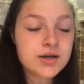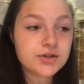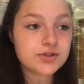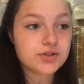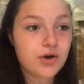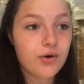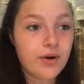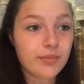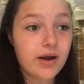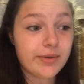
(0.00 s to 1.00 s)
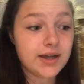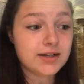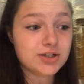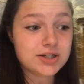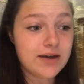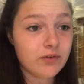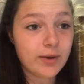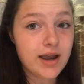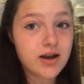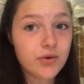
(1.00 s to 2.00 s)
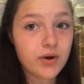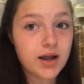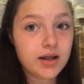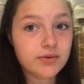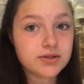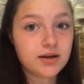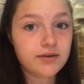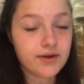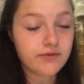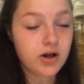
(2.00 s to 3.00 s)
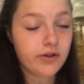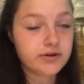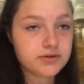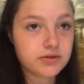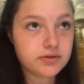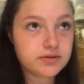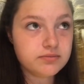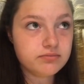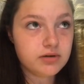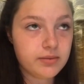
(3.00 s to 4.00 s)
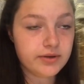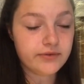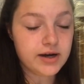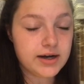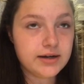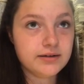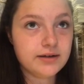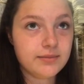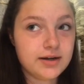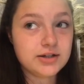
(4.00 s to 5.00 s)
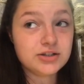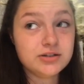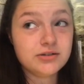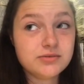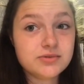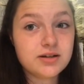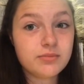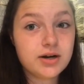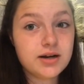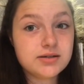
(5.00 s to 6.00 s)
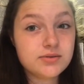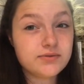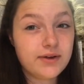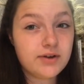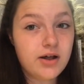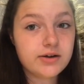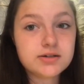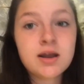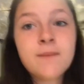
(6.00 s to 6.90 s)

So I'm probably gonna just have to buy a new one. It was only $5, so it's probably fine. I mean, I should have known it was gonna break because it was $5.